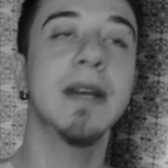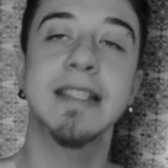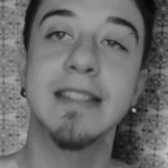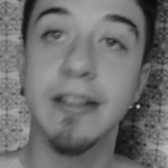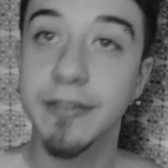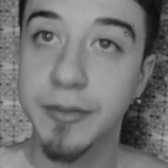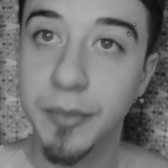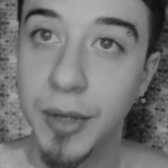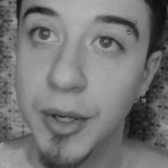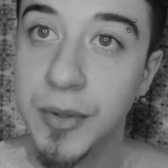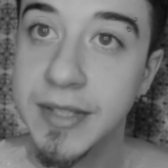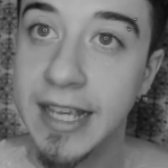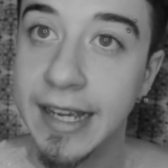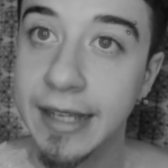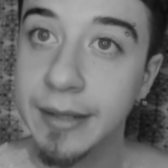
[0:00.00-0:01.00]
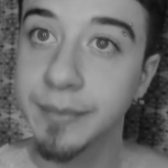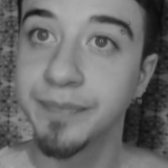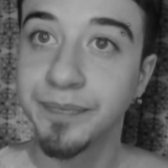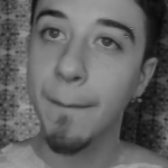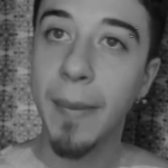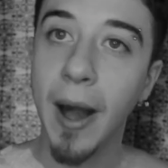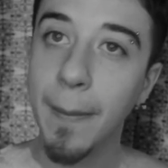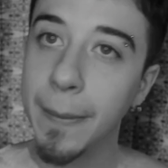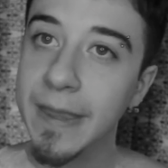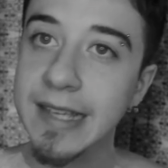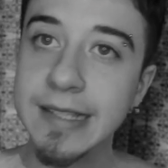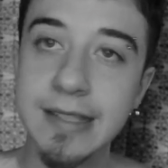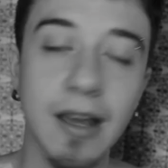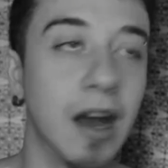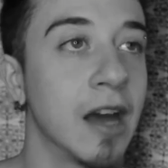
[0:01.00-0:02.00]
myself in Prozaid, pop
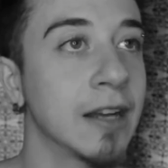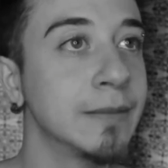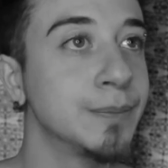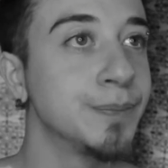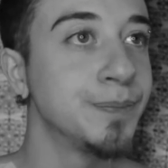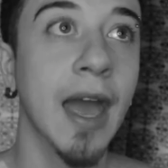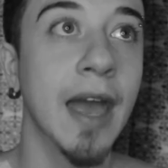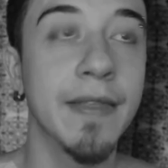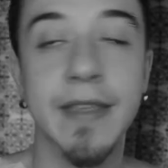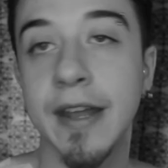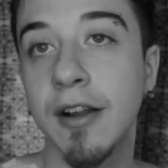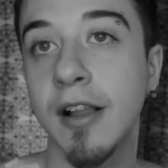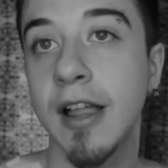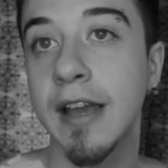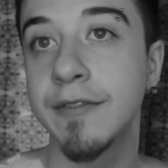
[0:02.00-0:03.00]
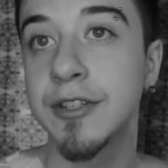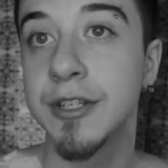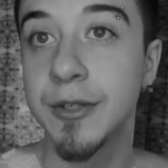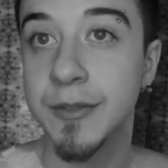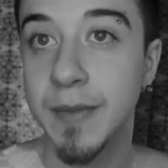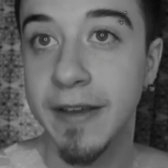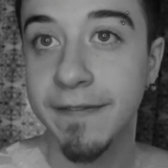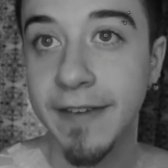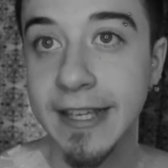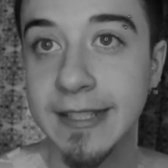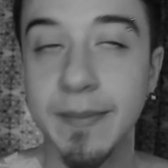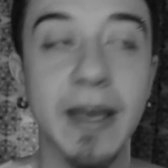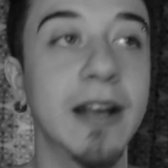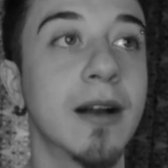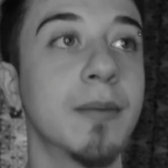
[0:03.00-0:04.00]
this on, and then all I have to do is my
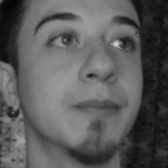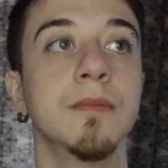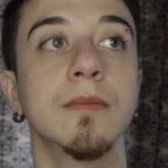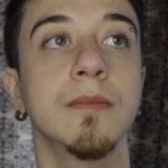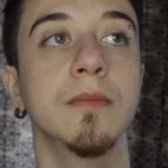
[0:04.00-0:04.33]
face makeup.